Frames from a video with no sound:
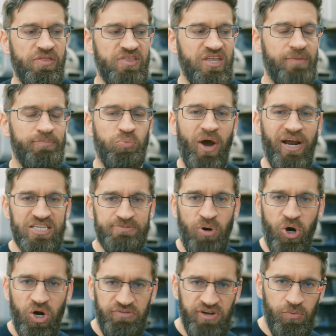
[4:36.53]
the brightest
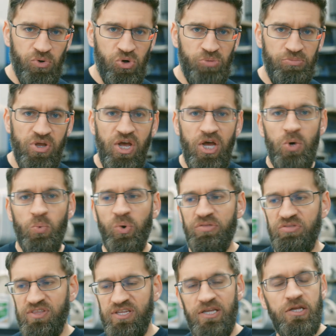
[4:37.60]
part of a room with
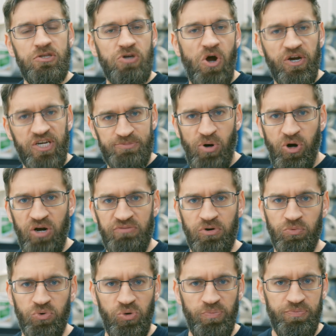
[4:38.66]
the darkest part of a
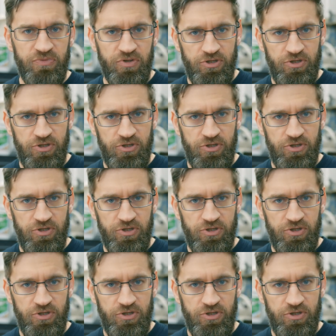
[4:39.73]
room.